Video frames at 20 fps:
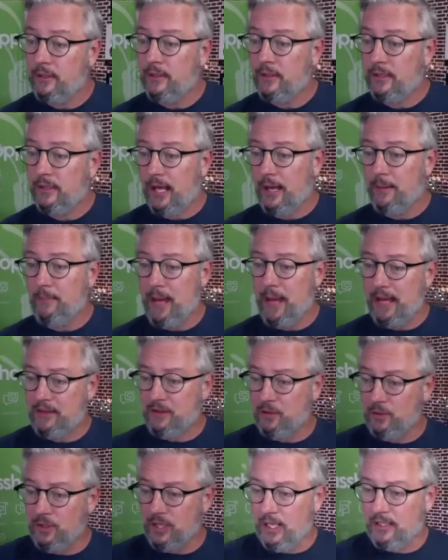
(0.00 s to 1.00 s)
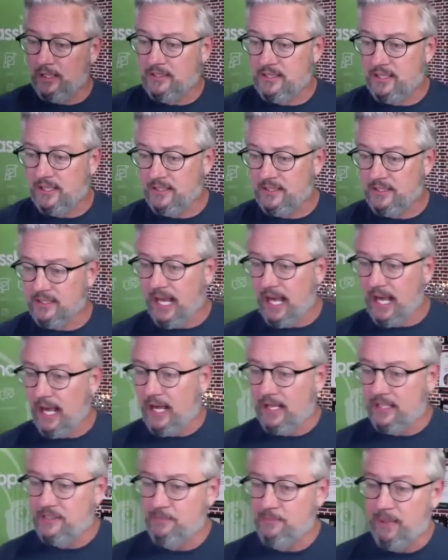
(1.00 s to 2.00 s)
Okay, Matthew Dunn says
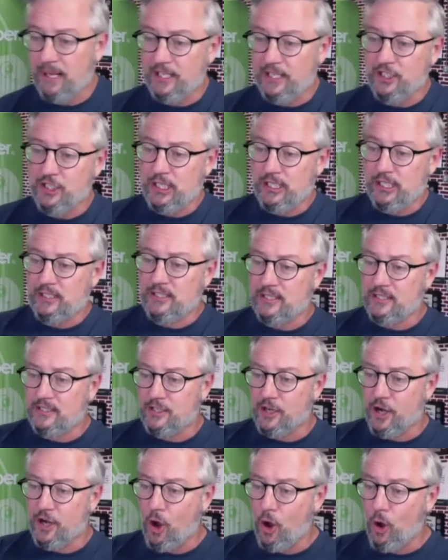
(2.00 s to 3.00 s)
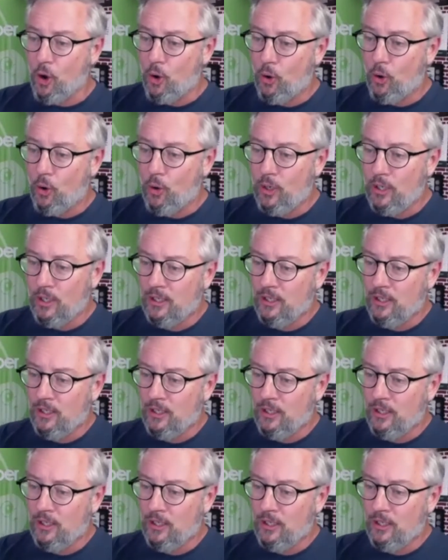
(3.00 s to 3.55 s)
yes. Betty Jean says no.